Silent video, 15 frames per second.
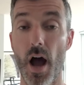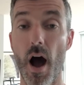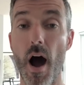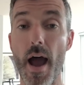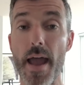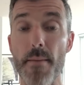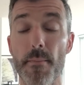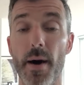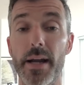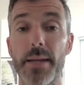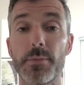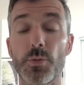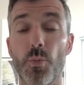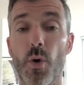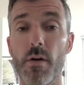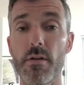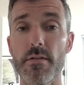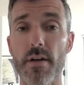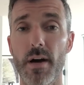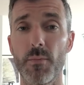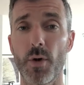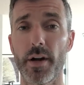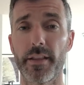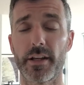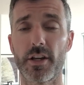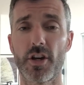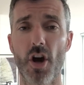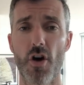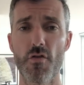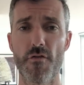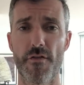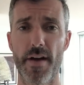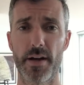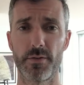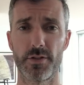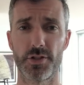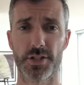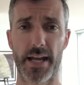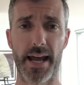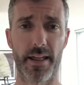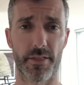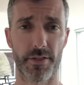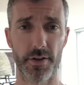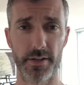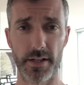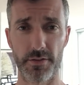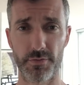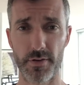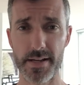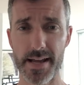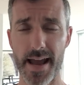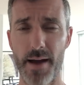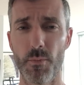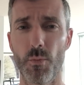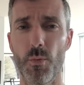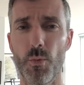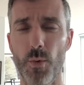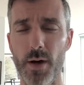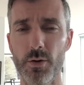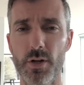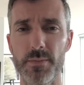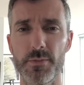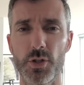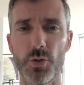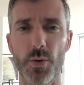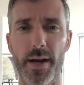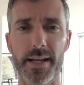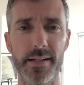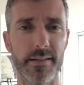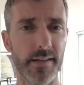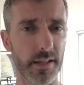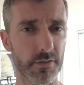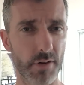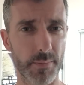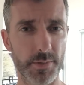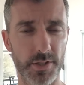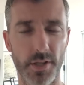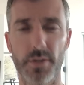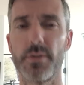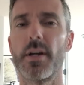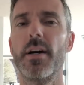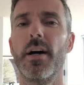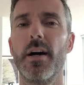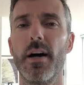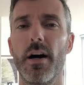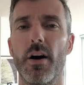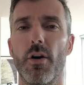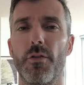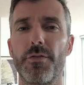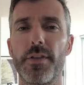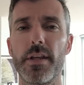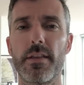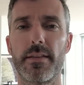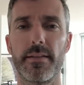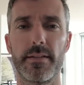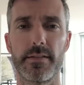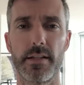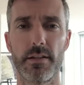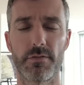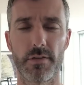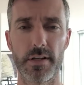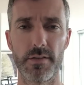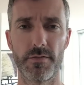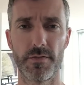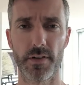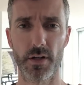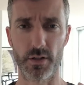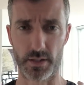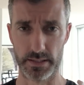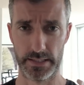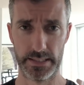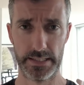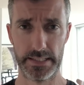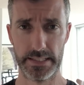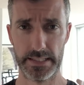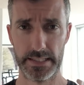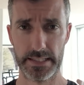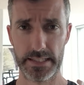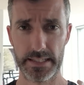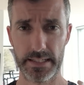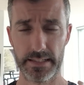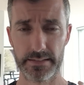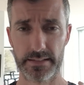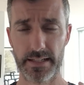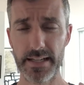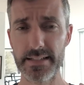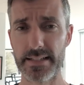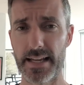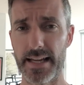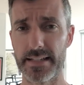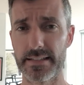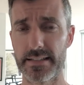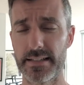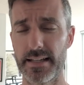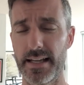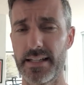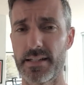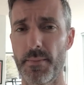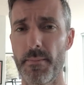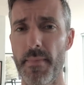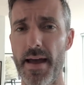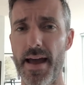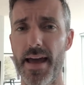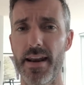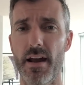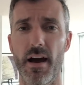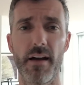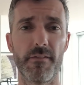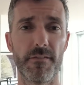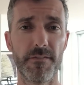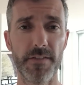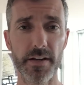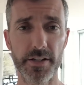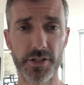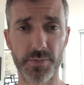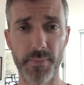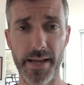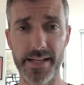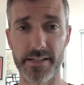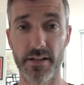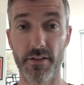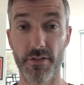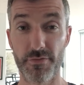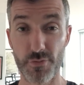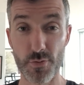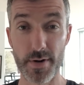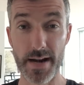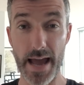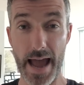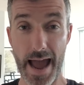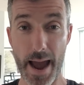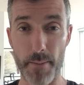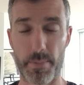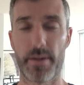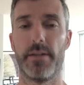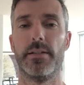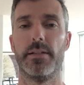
Hi, my name's Warren. I'm one of the co-founders at 33 and welcome to another episode of the 33 vlog. Today's guest is a man I first met through an app.